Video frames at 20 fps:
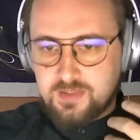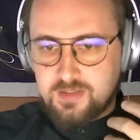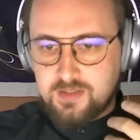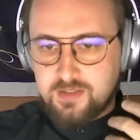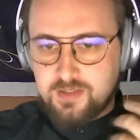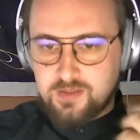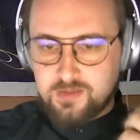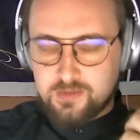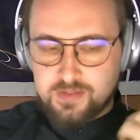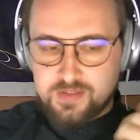
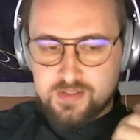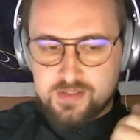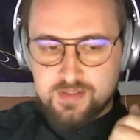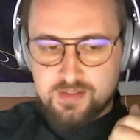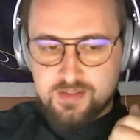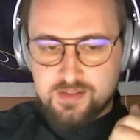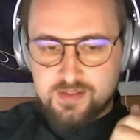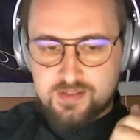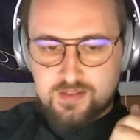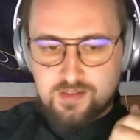
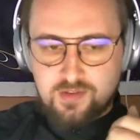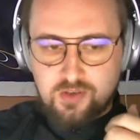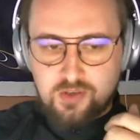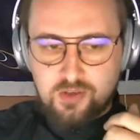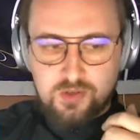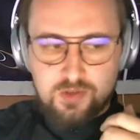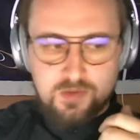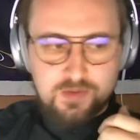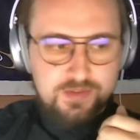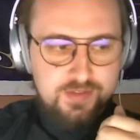it's
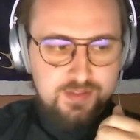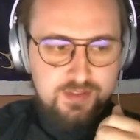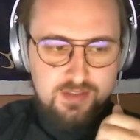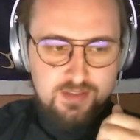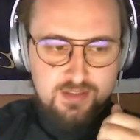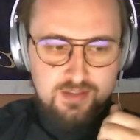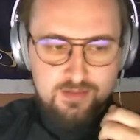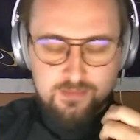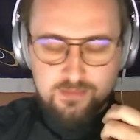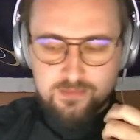called
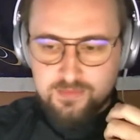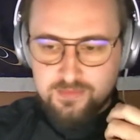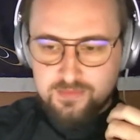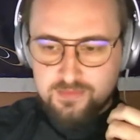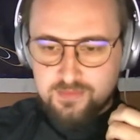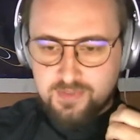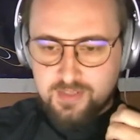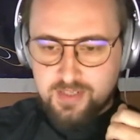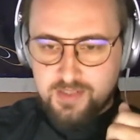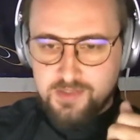
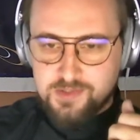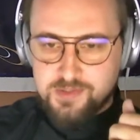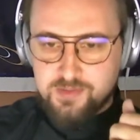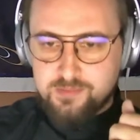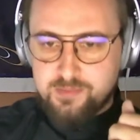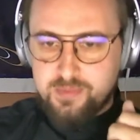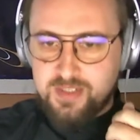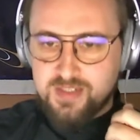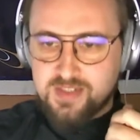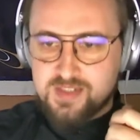
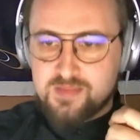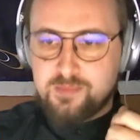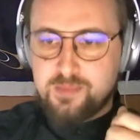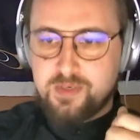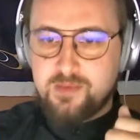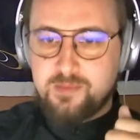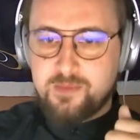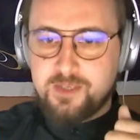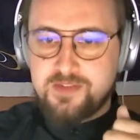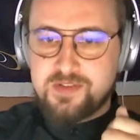agent-based
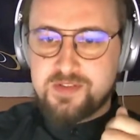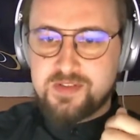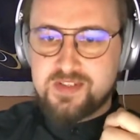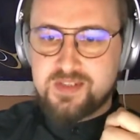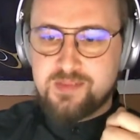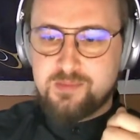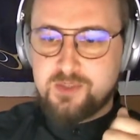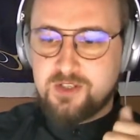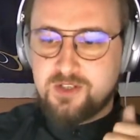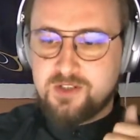parametric
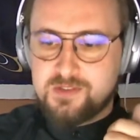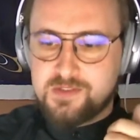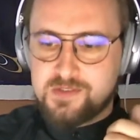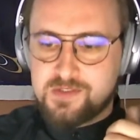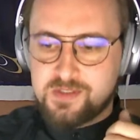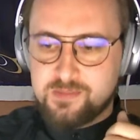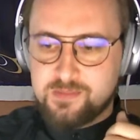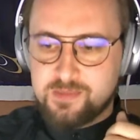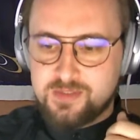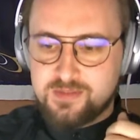
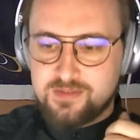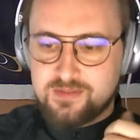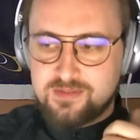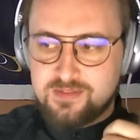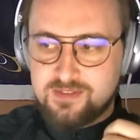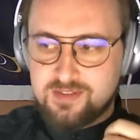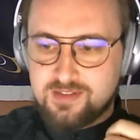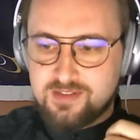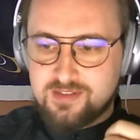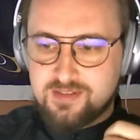semiology, but
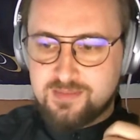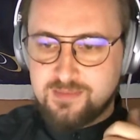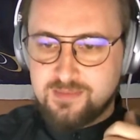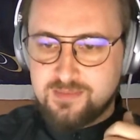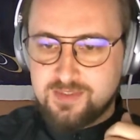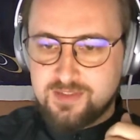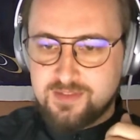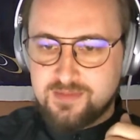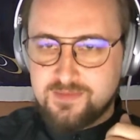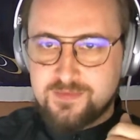
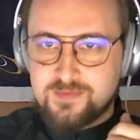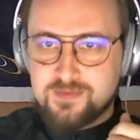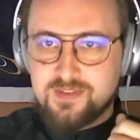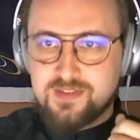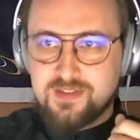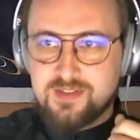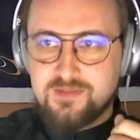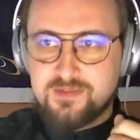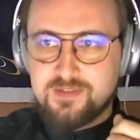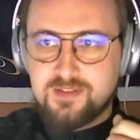
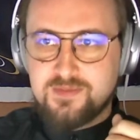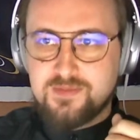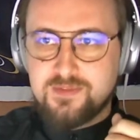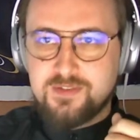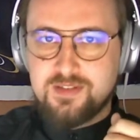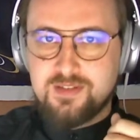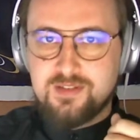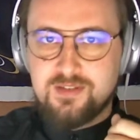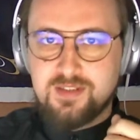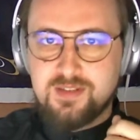
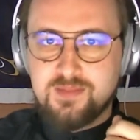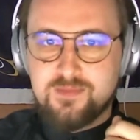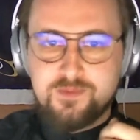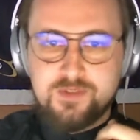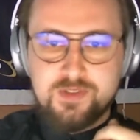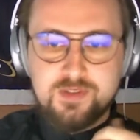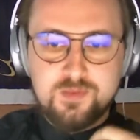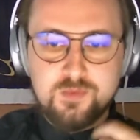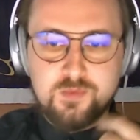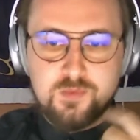
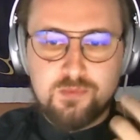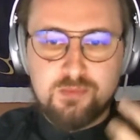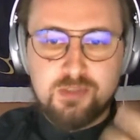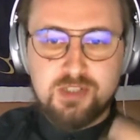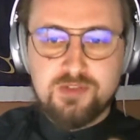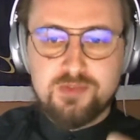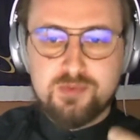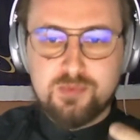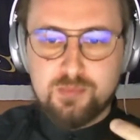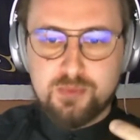if it would
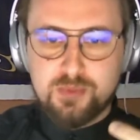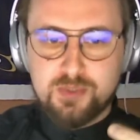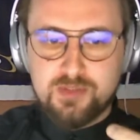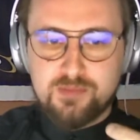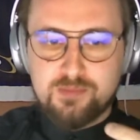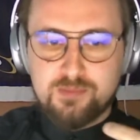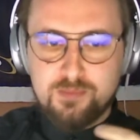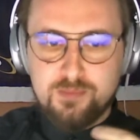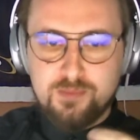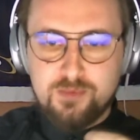be to put
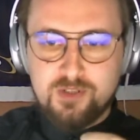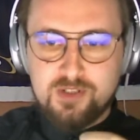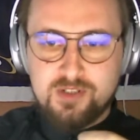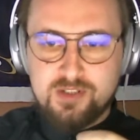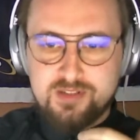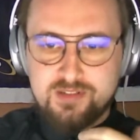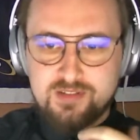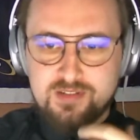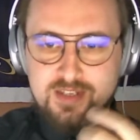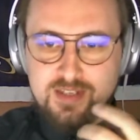it more
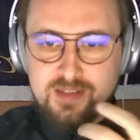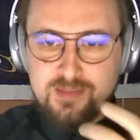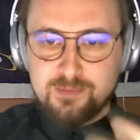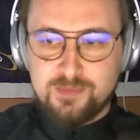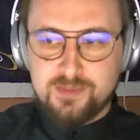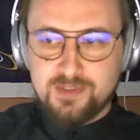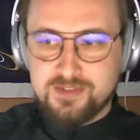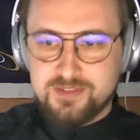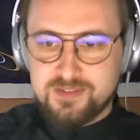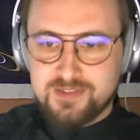in
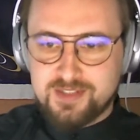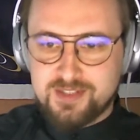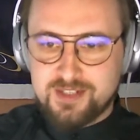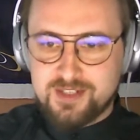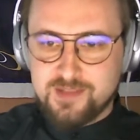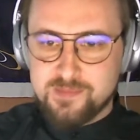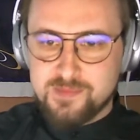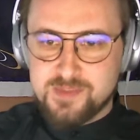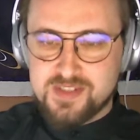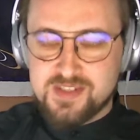layman
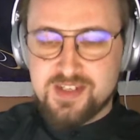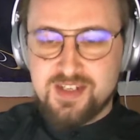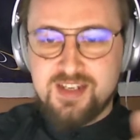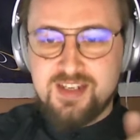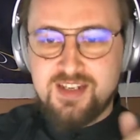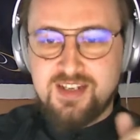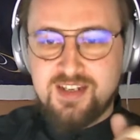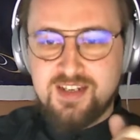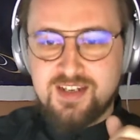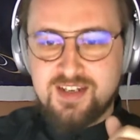terms,
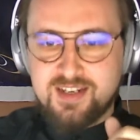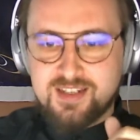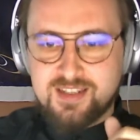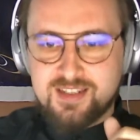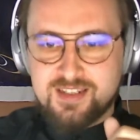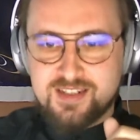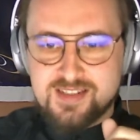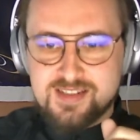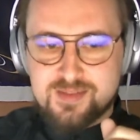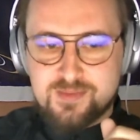I
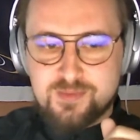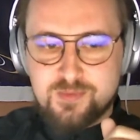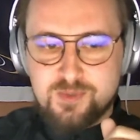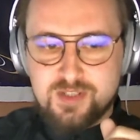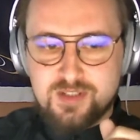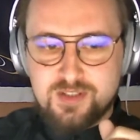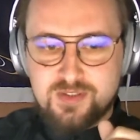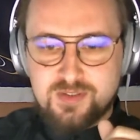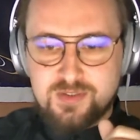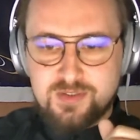guess
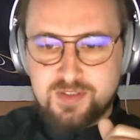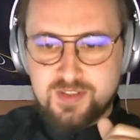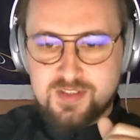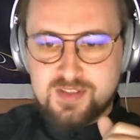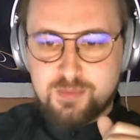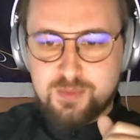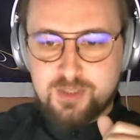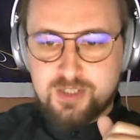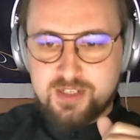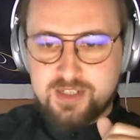one could
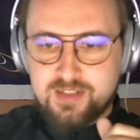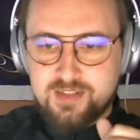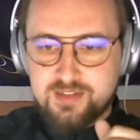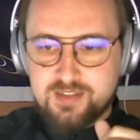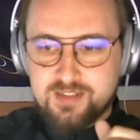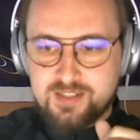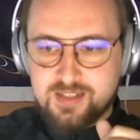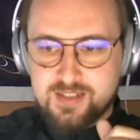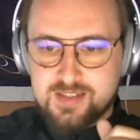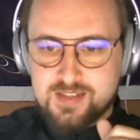explain
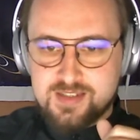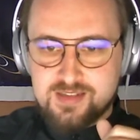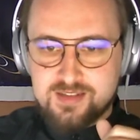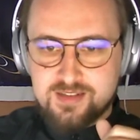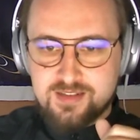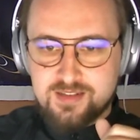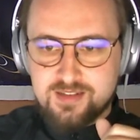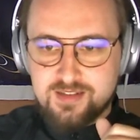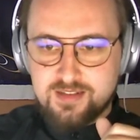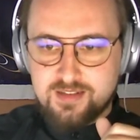it as
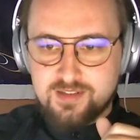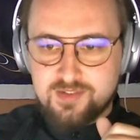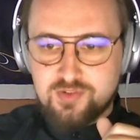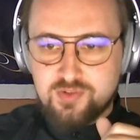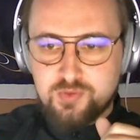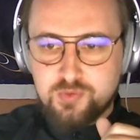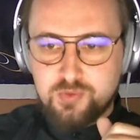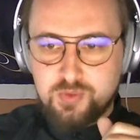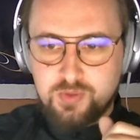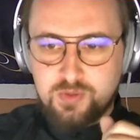a
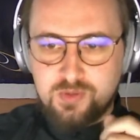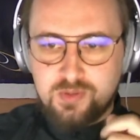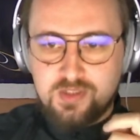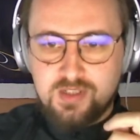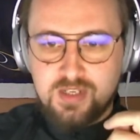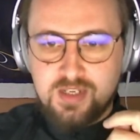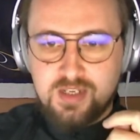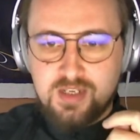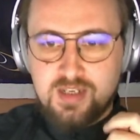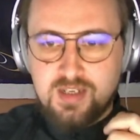tool,
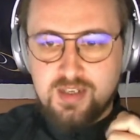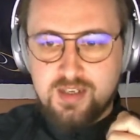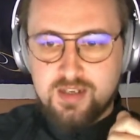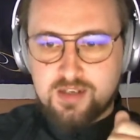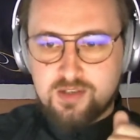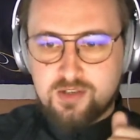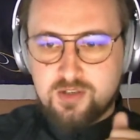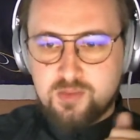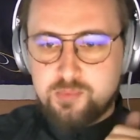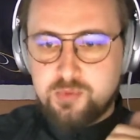
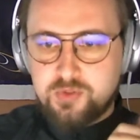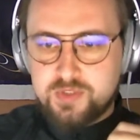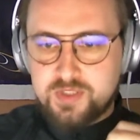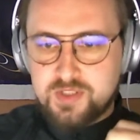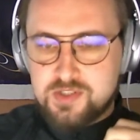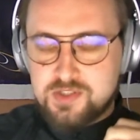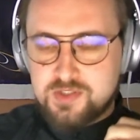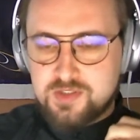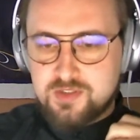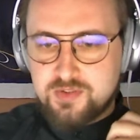a
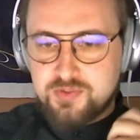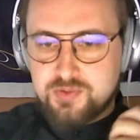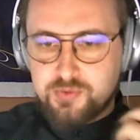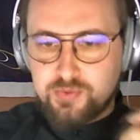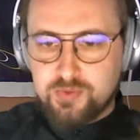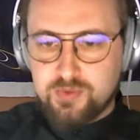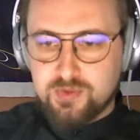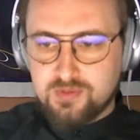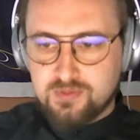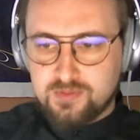computational
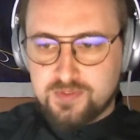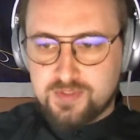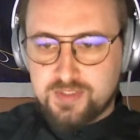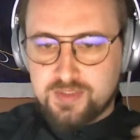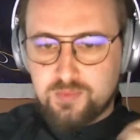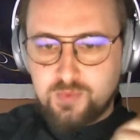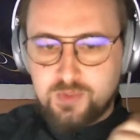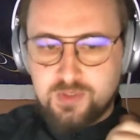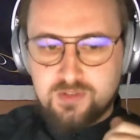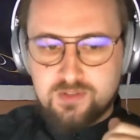tool
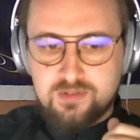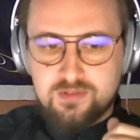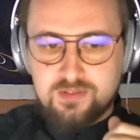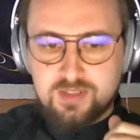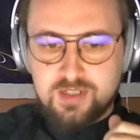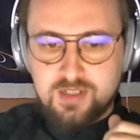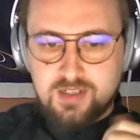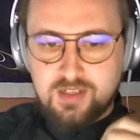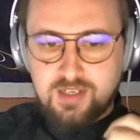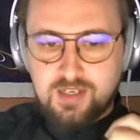that will
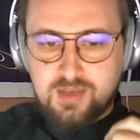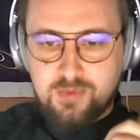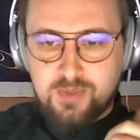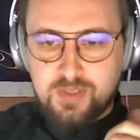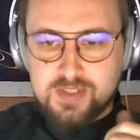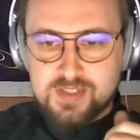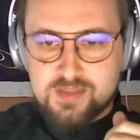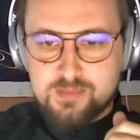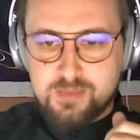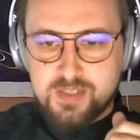allow
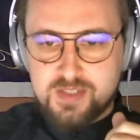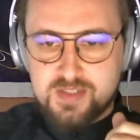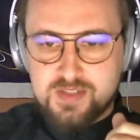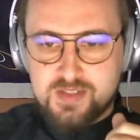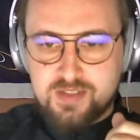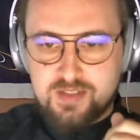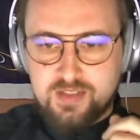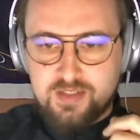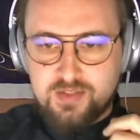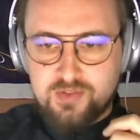us
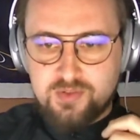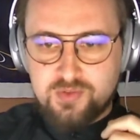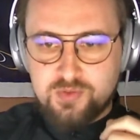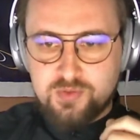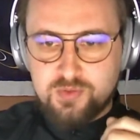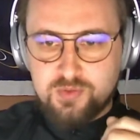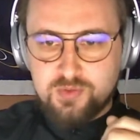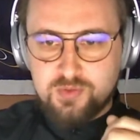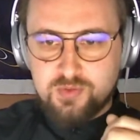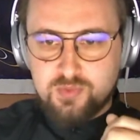basically
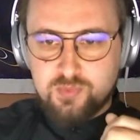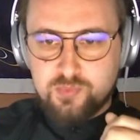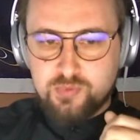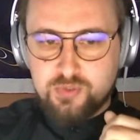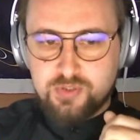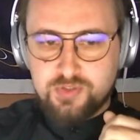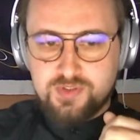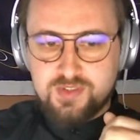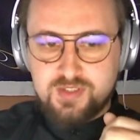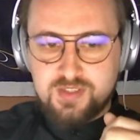to
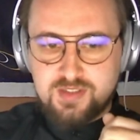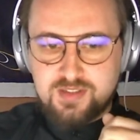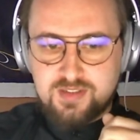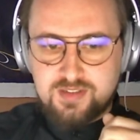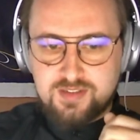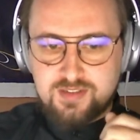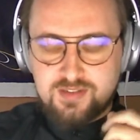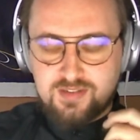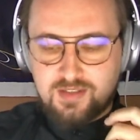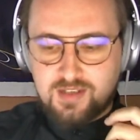
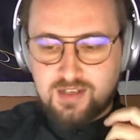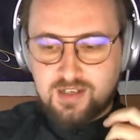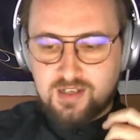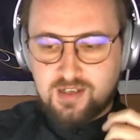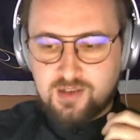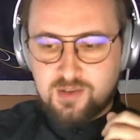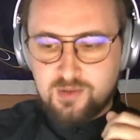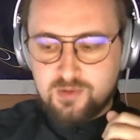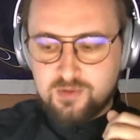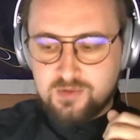predict
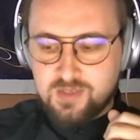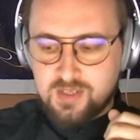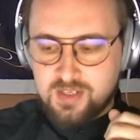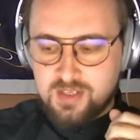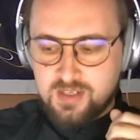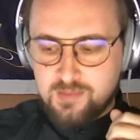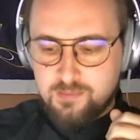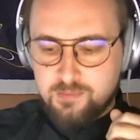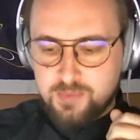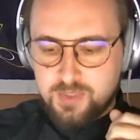how
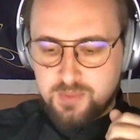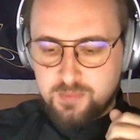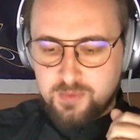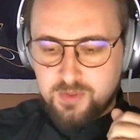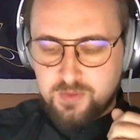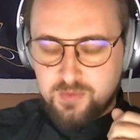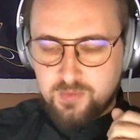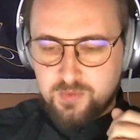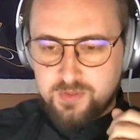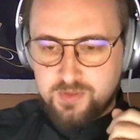
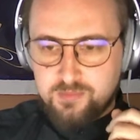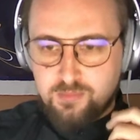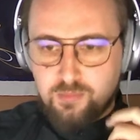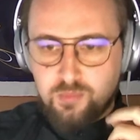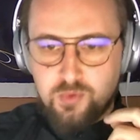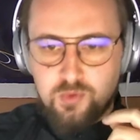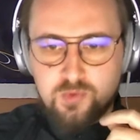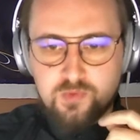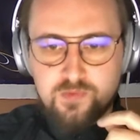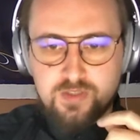people would
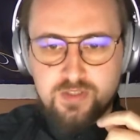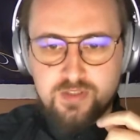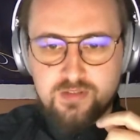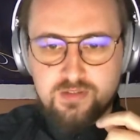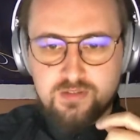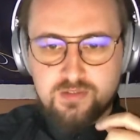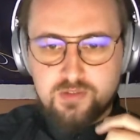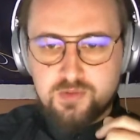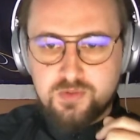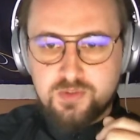move
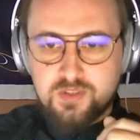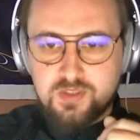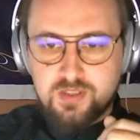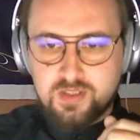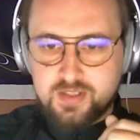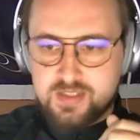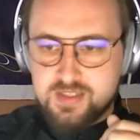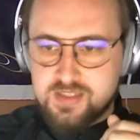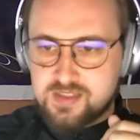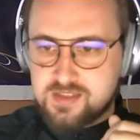and
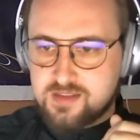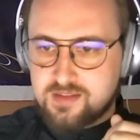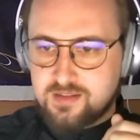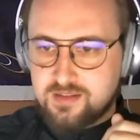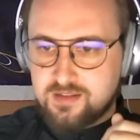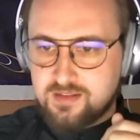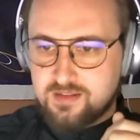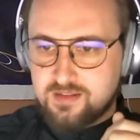utilize